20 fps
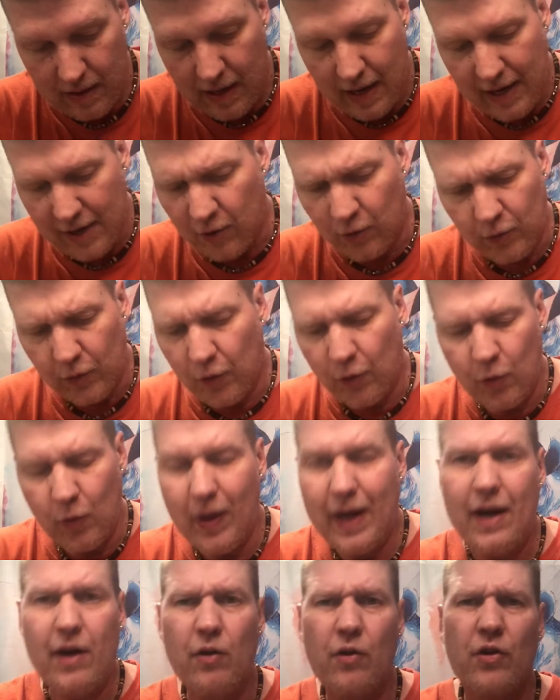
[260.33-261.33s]
I don't grow
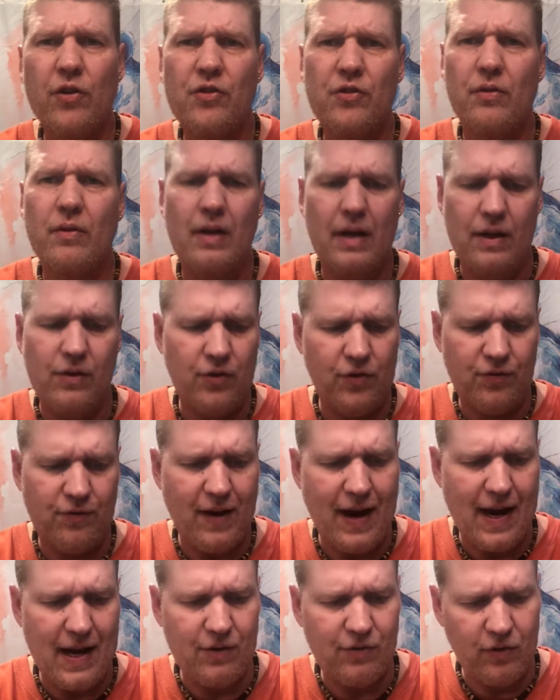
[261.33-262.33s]
hair as
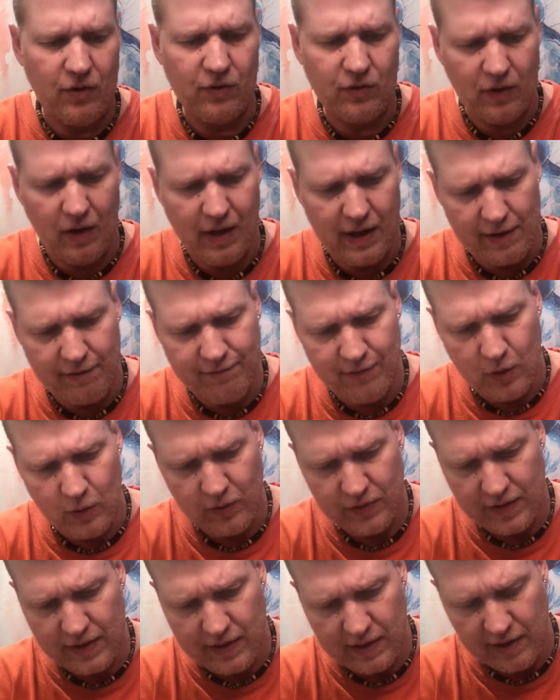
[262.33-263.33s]
fast as a lot of
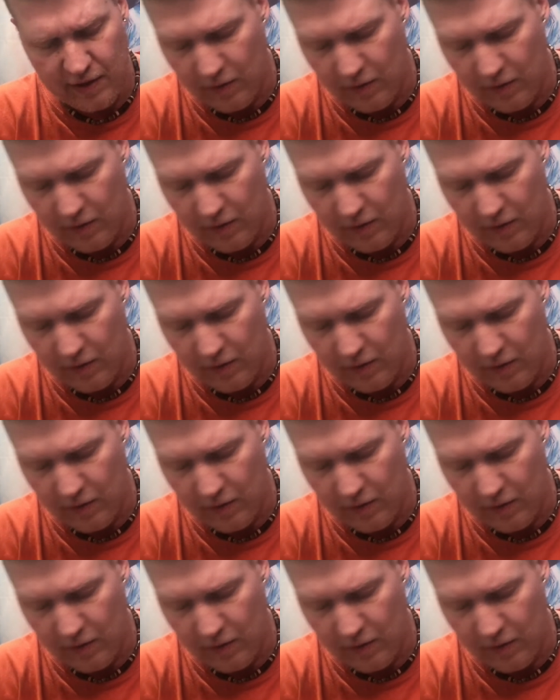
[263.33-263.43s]
folks that I